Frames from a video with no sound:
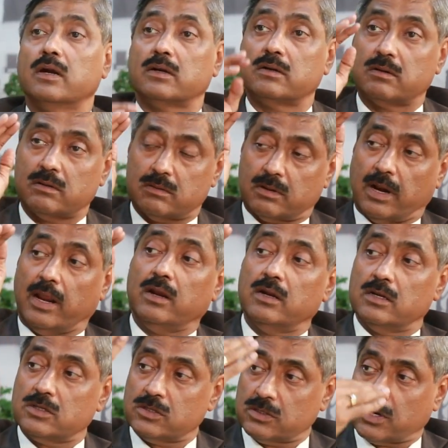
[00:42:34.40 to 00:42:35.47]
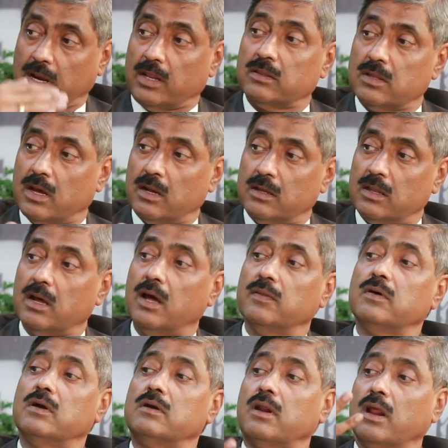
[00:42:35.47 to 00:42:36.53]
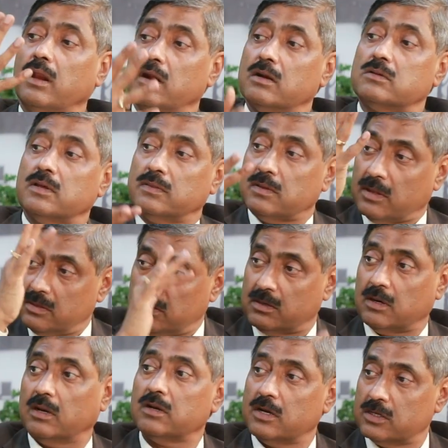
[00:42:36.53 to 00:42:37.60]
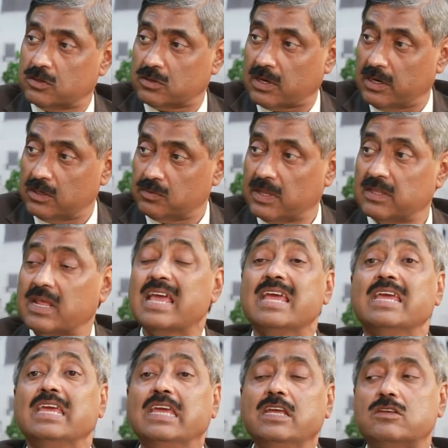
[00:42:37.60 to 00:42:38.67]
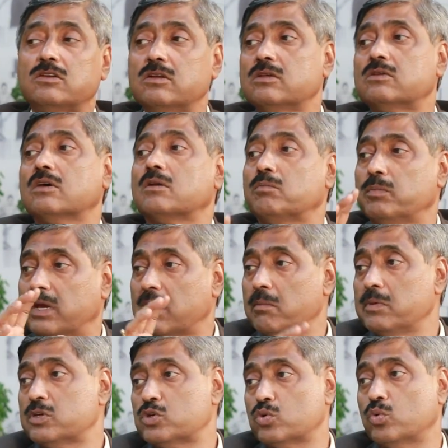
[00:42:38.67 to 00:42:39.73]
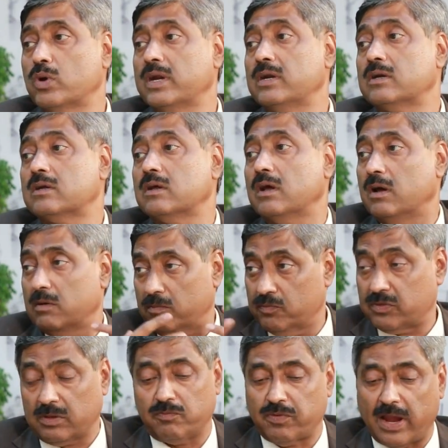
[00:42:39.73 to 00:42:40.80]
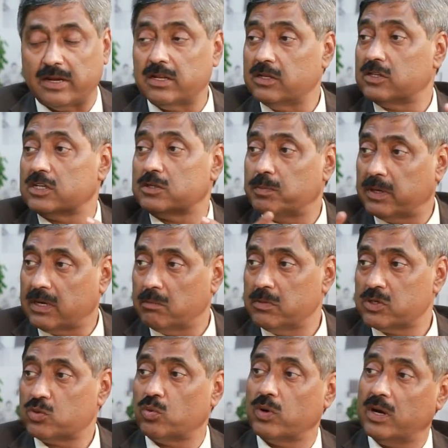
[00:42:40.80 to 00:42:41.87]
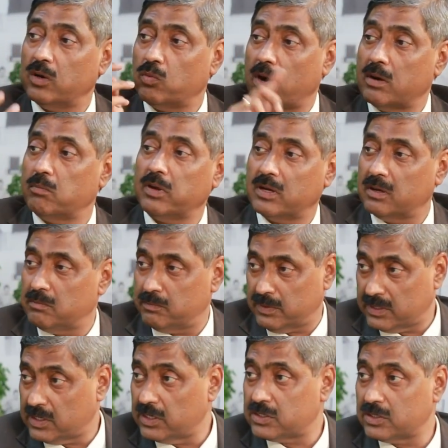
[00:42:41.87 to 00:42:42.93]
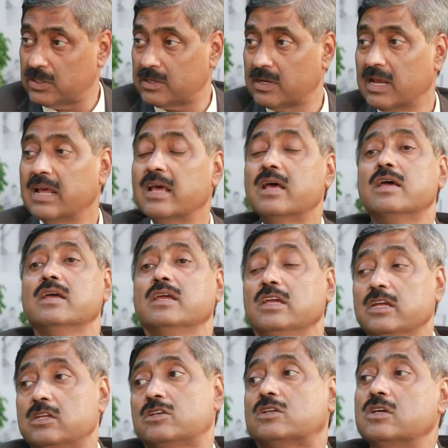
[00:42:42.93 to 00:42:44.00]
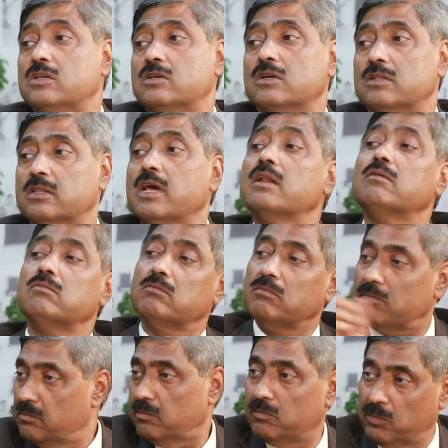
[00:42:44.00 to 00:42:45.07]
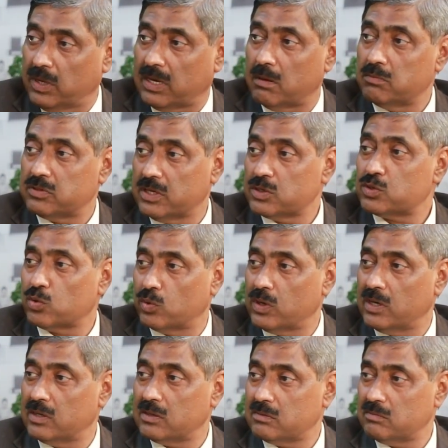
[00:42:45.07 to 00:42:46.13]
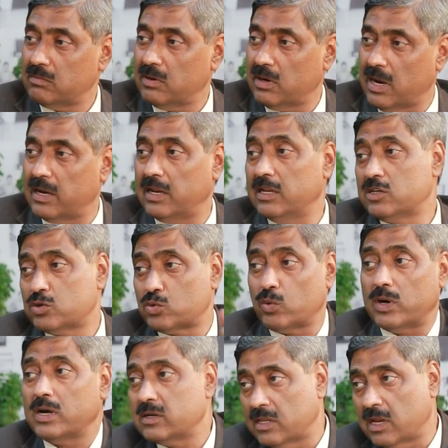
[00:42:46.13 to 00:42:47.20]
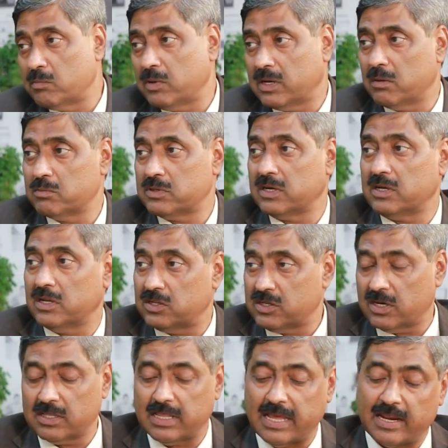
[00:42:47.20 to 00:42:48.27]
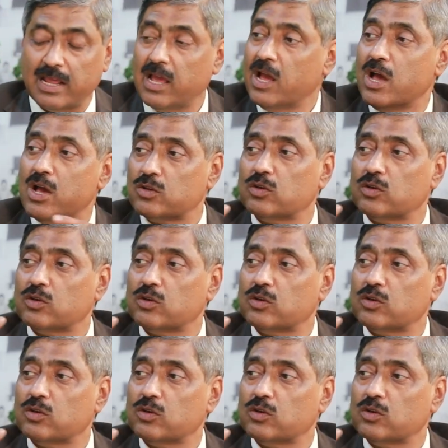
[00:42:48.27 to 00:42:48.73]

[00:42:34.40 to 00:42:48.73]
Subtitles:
The trainers train the other trainers, and the other trainers trains. When each teacher become a student, 5 teachers become a student, 1 become teacher. Each teacher then becomes a student, and each student then becomes a teacher there.